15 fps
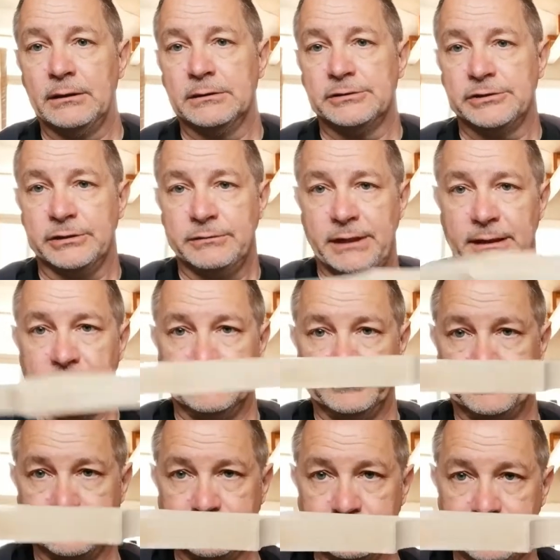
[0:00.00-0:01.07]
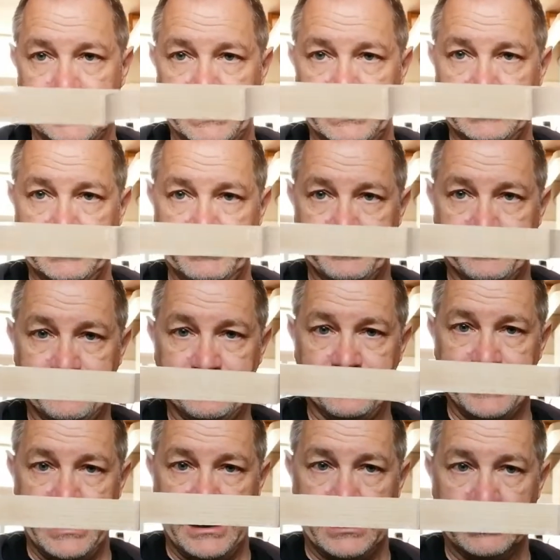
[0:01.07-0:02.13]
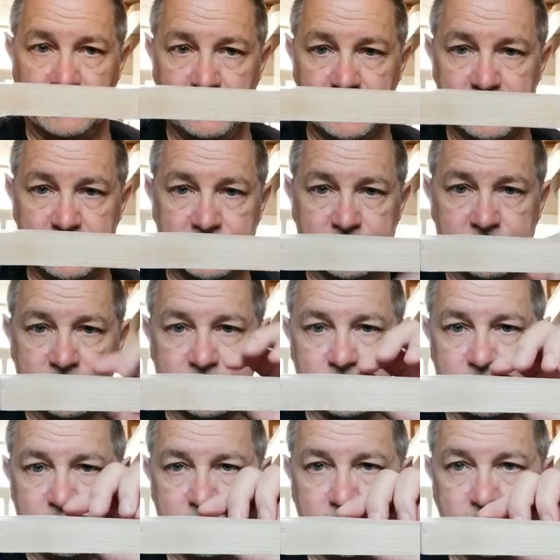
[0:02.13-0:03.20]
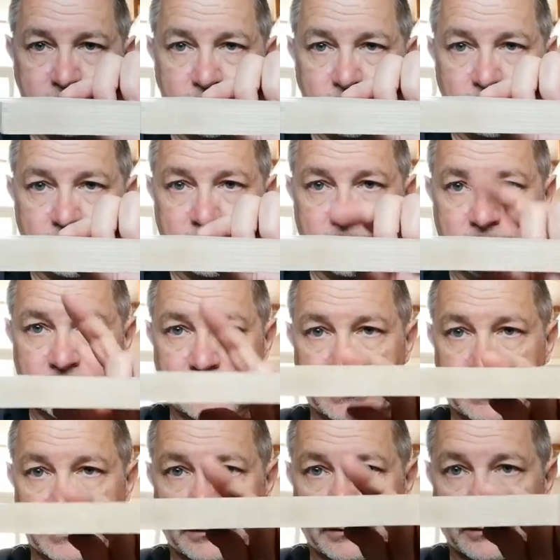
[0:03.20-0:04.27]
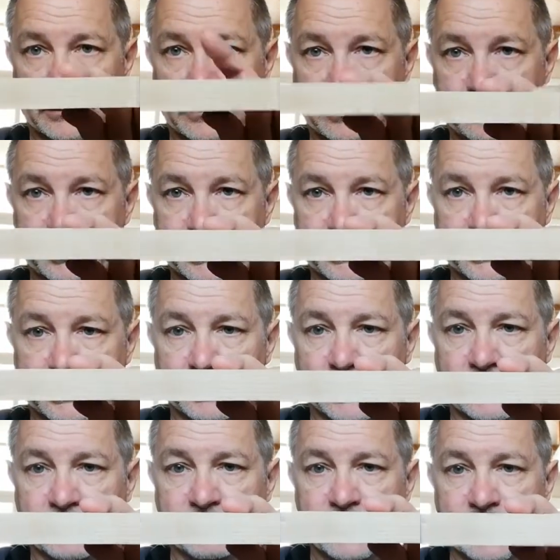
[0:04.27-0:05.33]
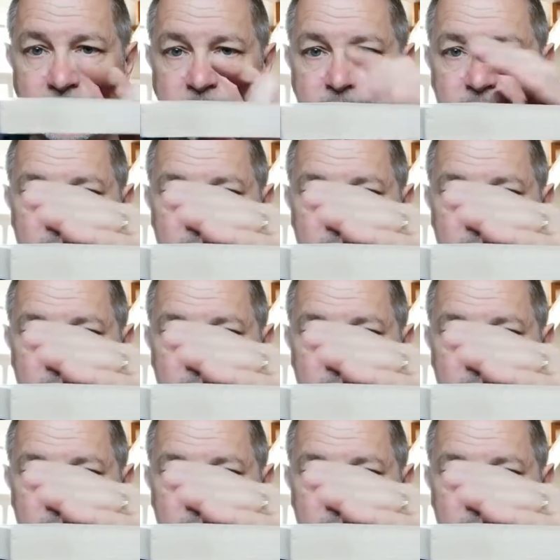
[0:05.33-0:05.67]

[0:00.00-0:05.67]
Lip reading: So now, plan now is to reduce the width of this so